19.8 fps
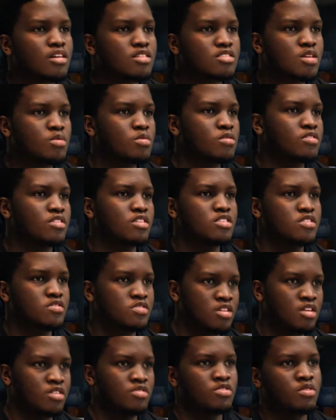Some of us have
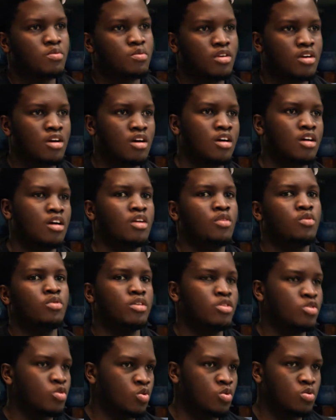studied from here, and we
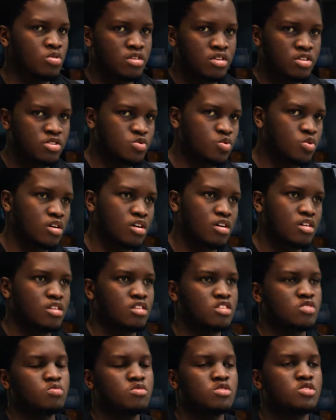do this work
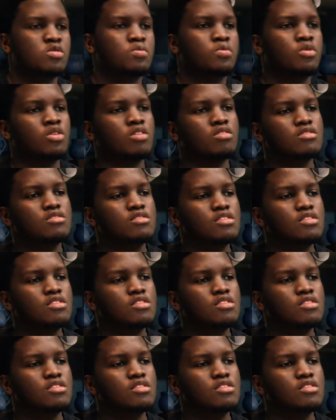as more support.